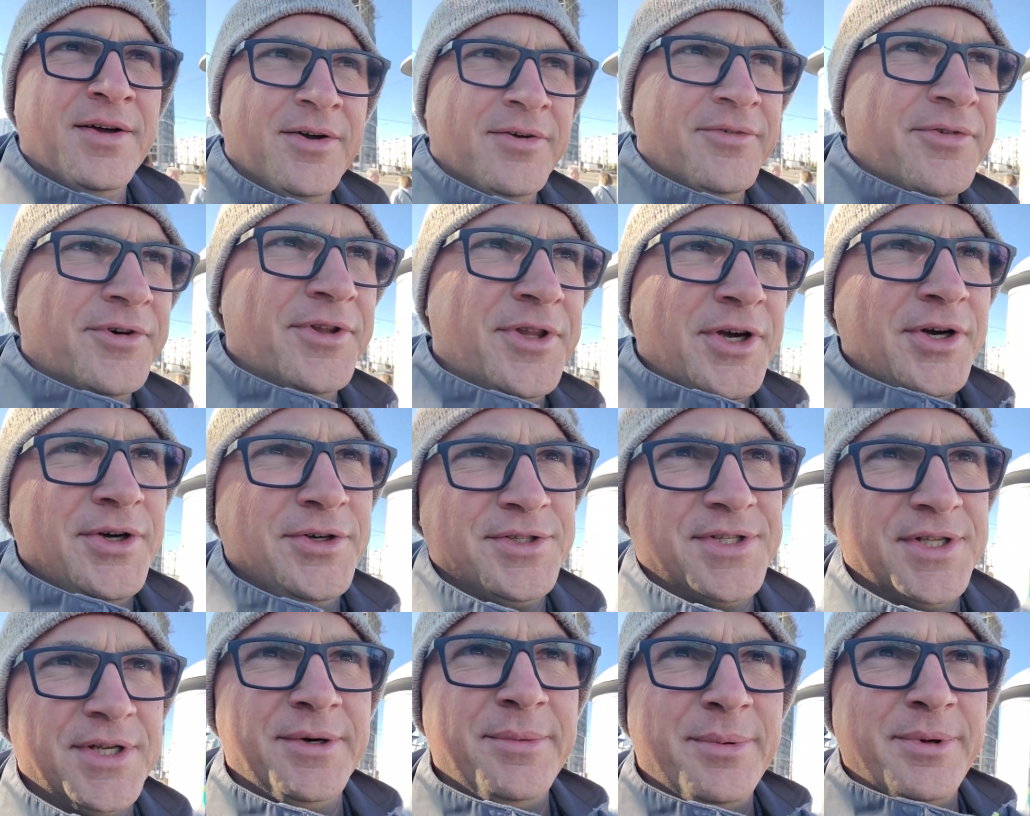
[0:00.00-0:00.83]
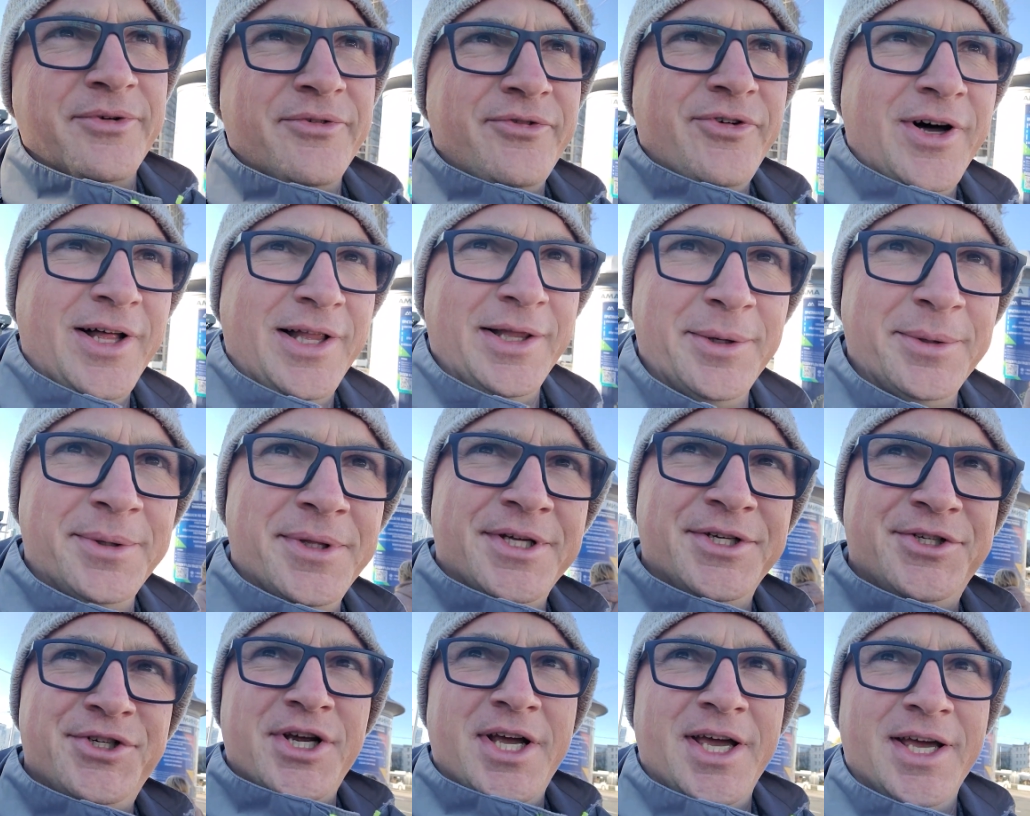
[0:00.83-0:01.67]
For those that have been following
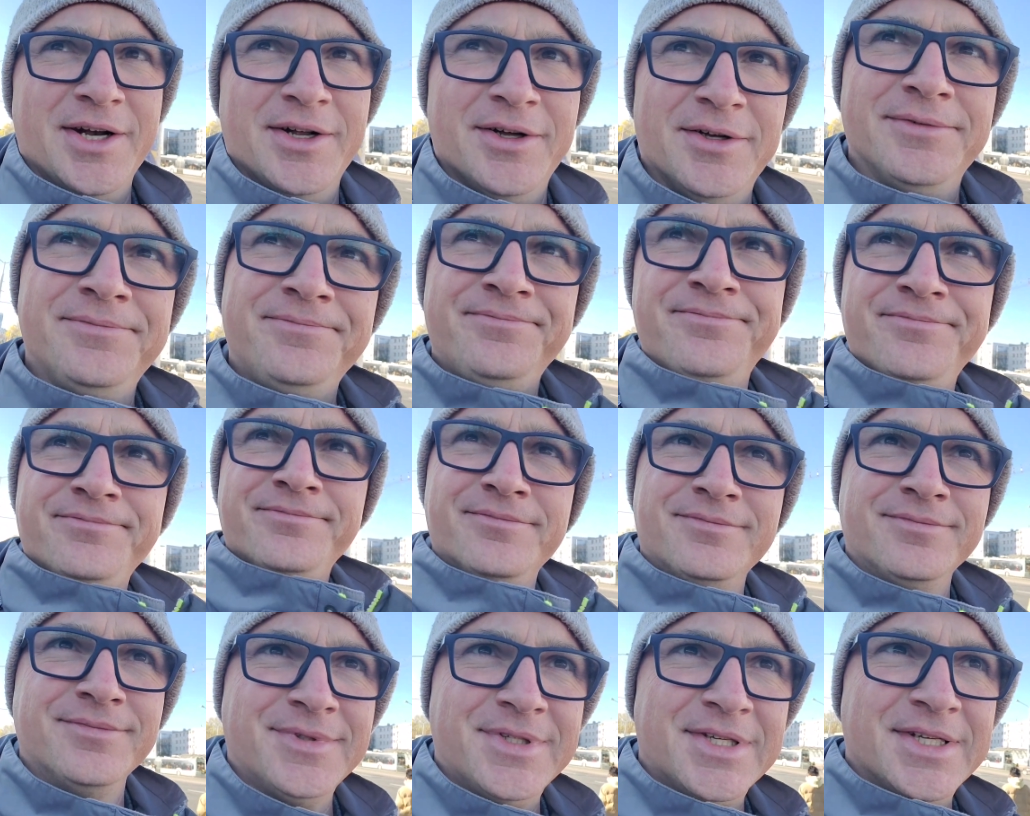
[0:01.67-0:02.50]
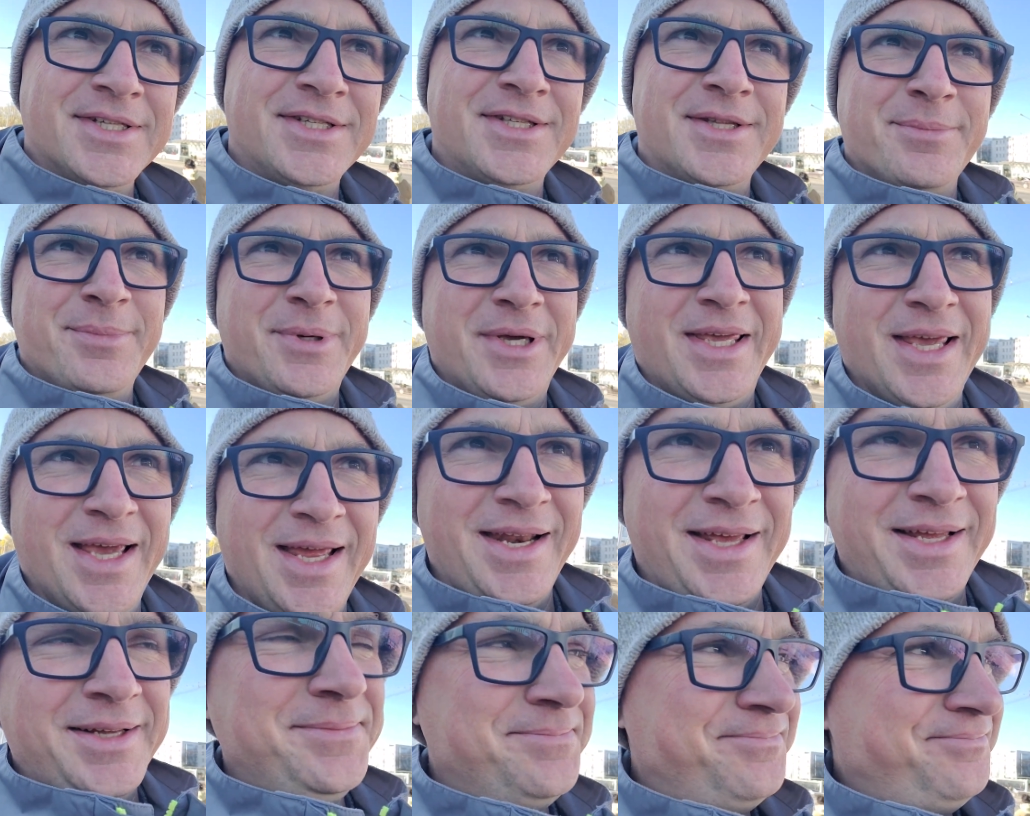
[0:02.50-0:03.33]
the channel since the
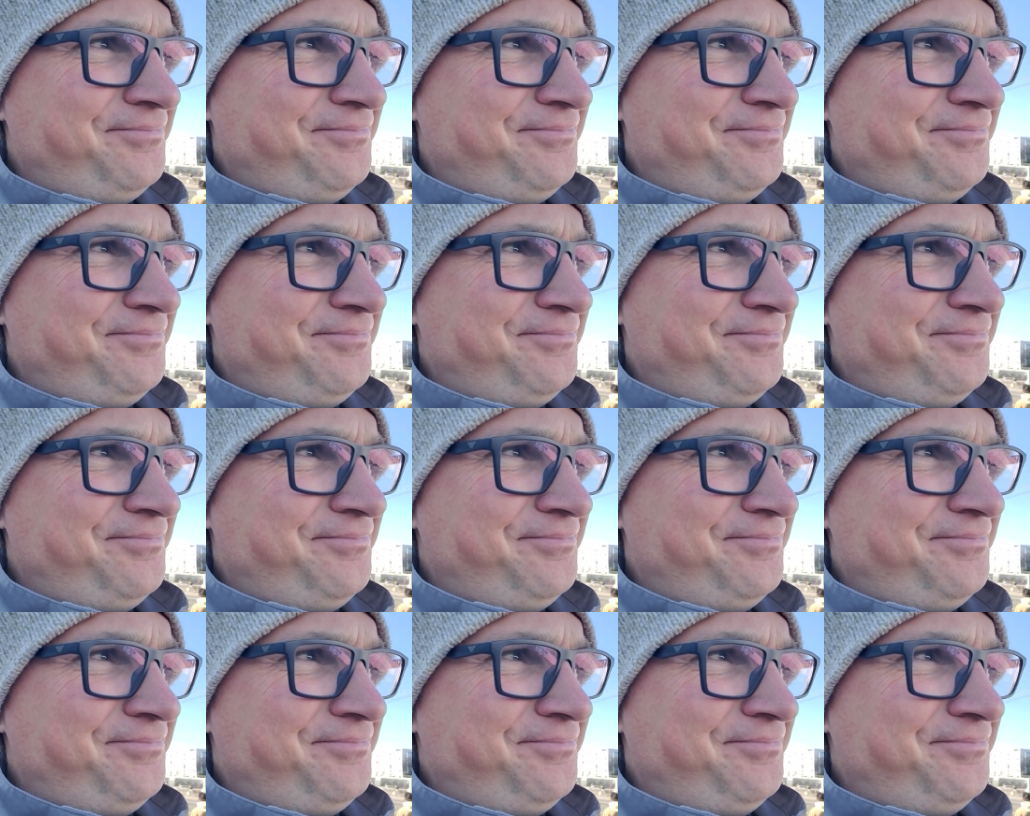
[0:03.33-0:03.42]
beginning,